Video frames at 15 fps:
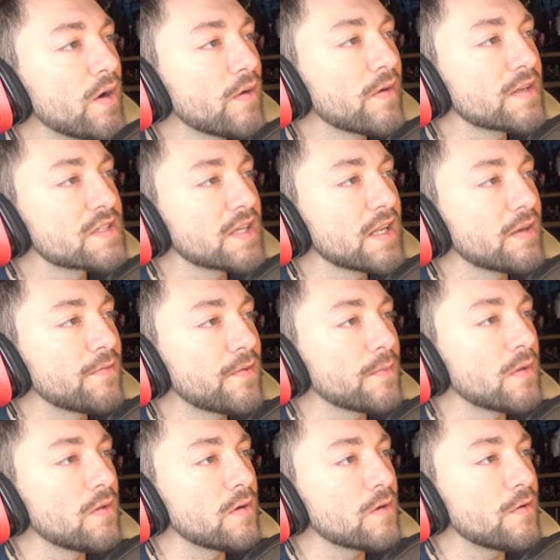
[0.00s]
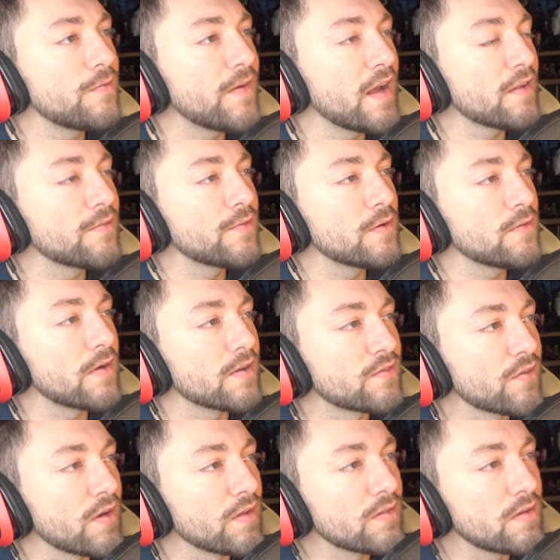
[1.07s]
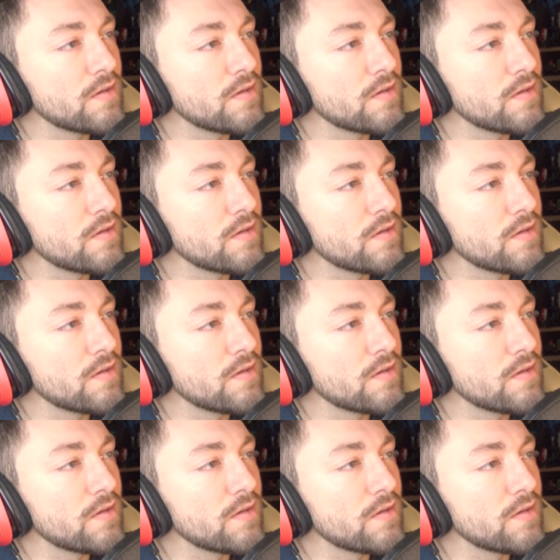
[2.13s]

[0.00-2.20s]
Originated from a local fast food restaurant,